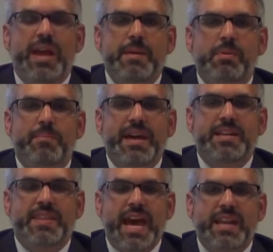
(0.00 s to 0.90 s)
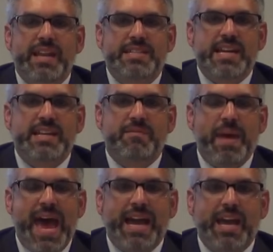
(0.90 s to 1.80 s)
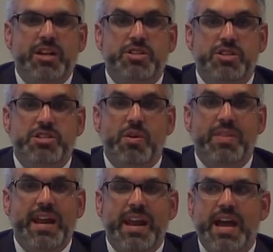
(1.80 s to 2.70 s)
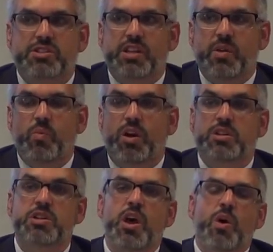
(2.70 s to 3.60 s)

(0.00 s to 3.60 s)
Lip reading: implement that incentive package so that it actually works.